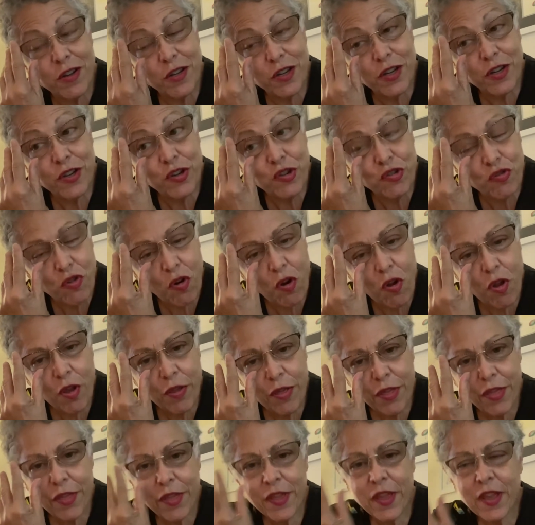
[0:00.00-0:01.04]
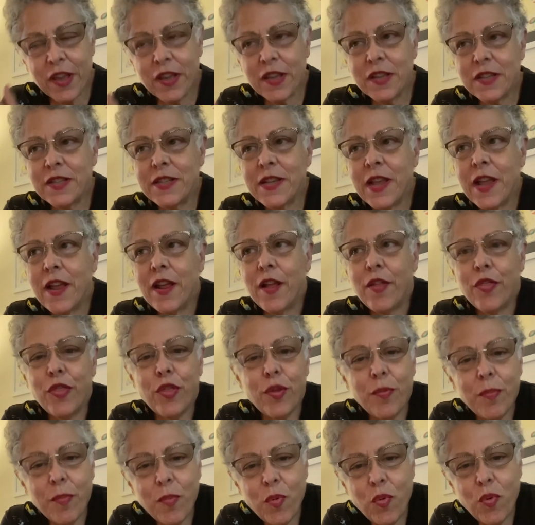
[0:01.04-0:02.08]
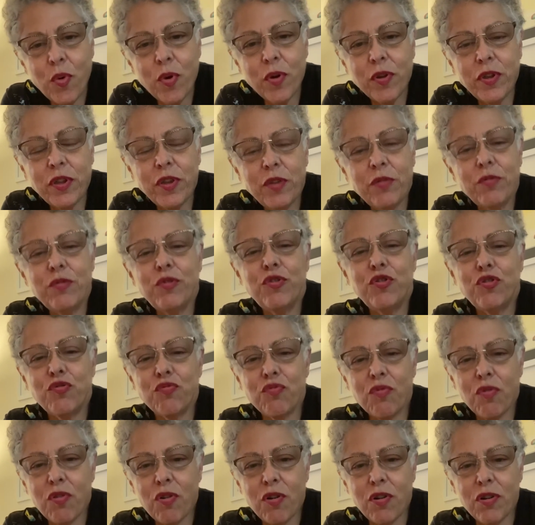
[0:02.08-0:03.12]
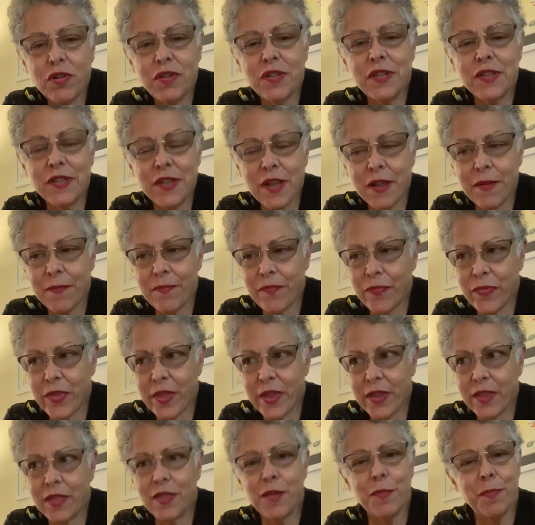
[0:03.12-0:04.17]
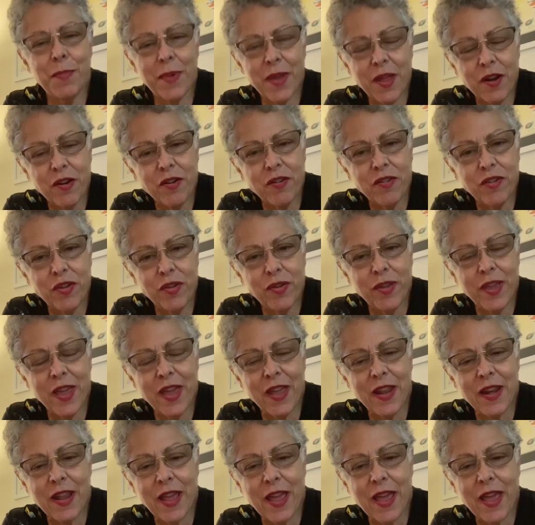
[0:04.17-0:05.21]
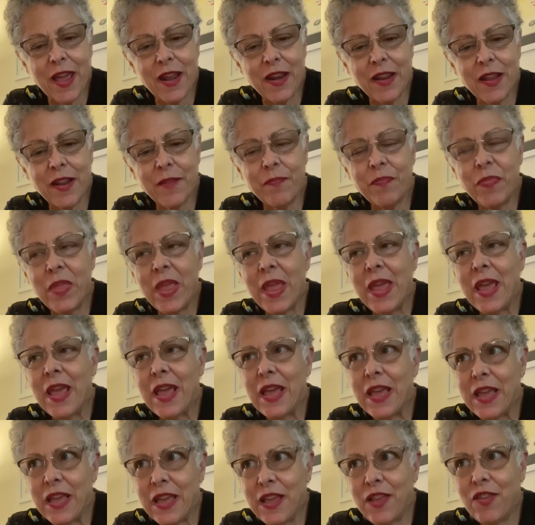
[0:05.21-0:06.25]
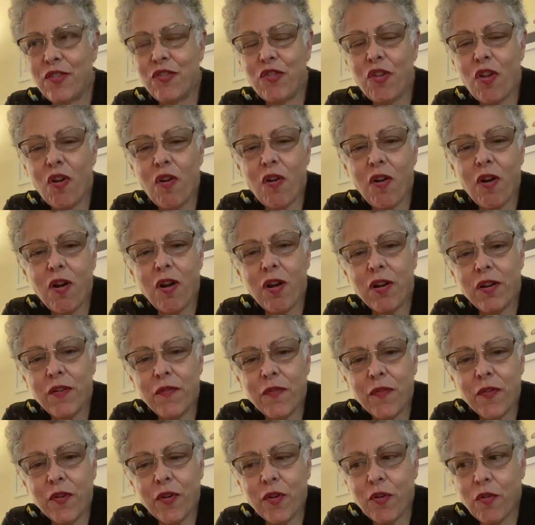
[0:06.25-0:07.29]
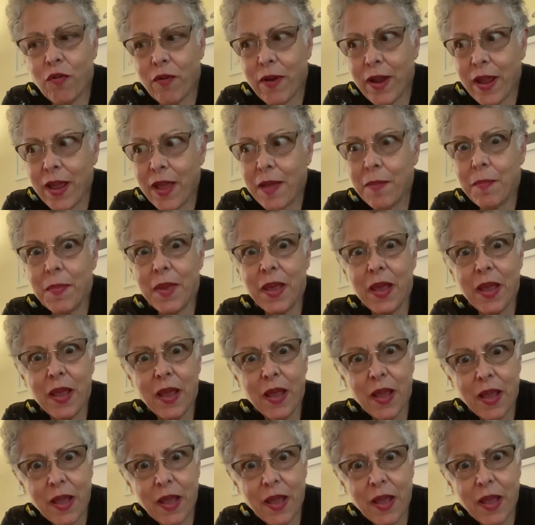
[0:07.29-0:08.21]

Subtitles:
to draw things. The more you draw something, the better you get at it. It's hard for Grammy